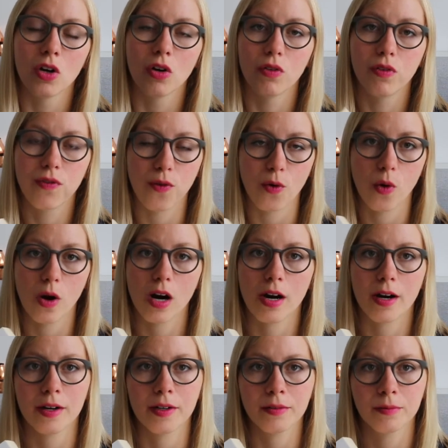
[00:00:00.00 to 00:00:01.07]

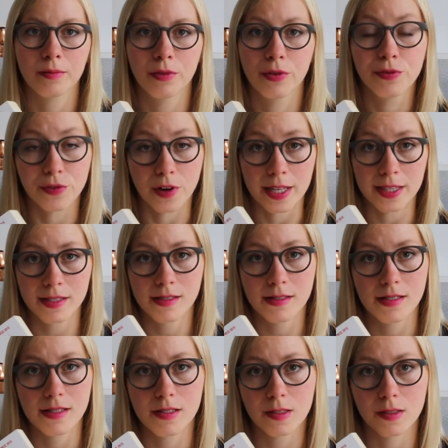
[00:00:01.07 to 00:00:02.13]
four
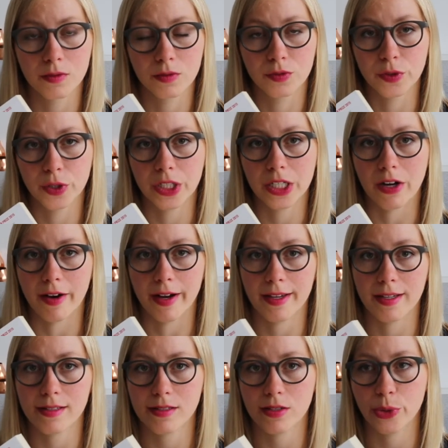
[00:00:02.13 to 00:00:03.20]

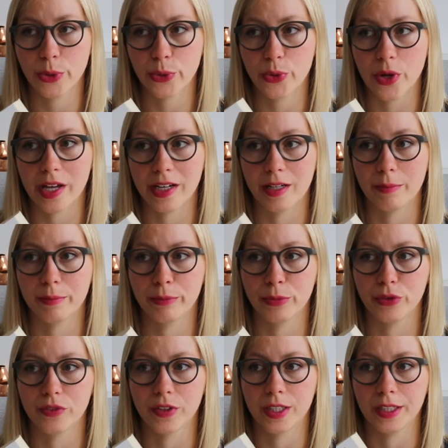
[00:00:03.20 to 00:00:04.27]
guys who end up
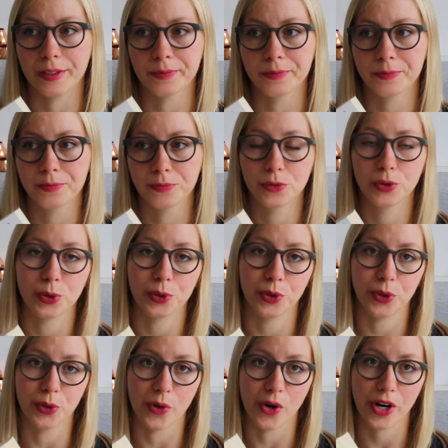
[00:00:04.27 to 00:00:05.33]
moving to
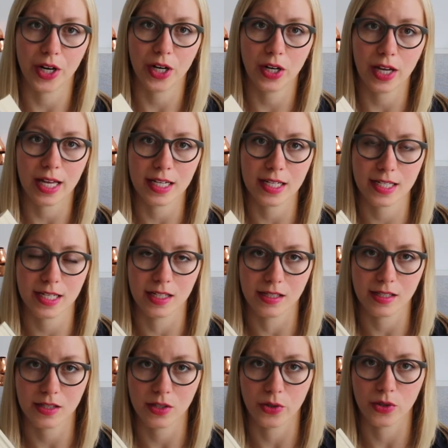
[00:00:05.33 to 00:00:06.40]
New York, and it
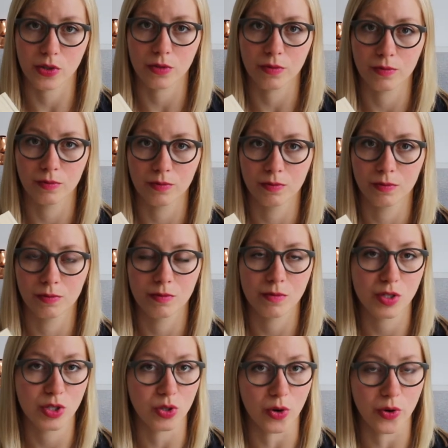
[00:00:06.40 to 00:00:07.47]
tells their
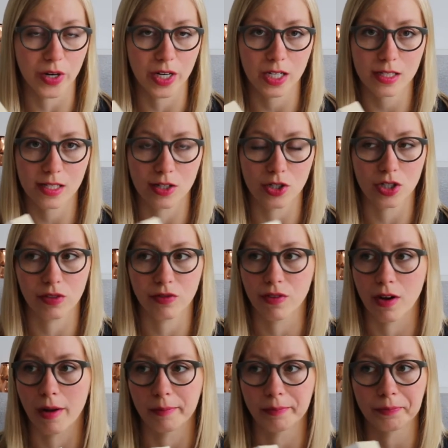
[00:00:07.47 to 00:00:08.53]
story essentially
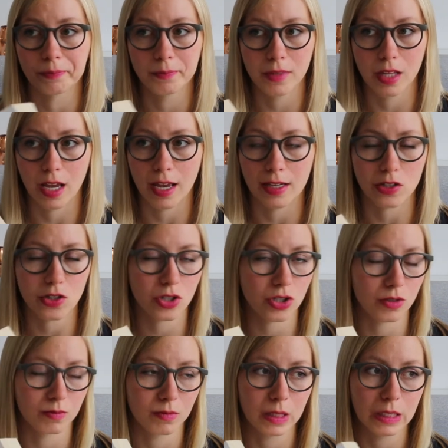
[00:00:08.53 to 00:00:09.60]
from
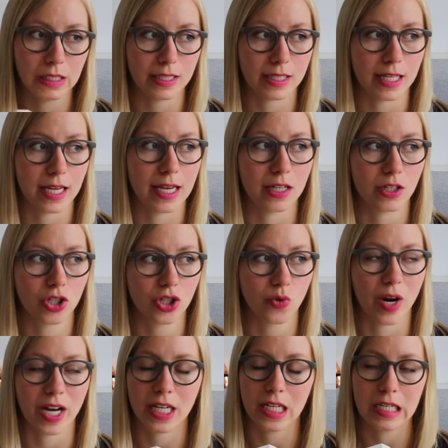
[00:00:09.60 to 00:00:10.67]
age
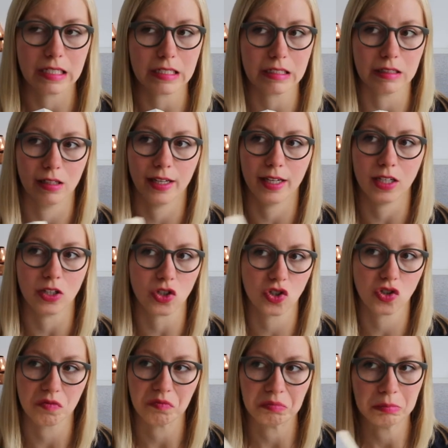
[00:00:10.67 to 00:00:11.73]
20 until
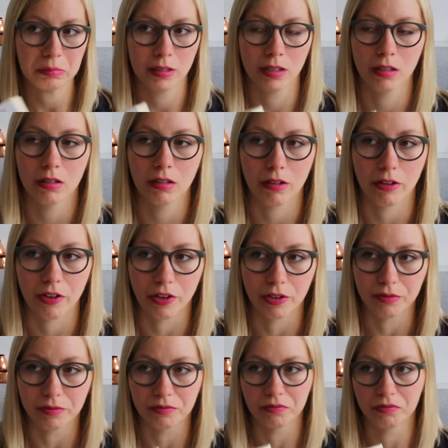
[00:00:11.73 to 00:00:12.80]
age, I don't know,
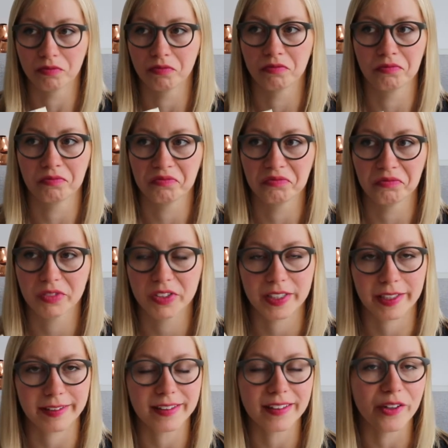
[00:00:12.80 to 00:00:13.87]

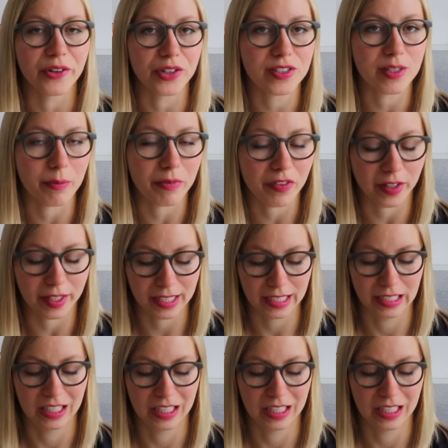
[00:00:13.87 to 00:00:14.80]
60 or something.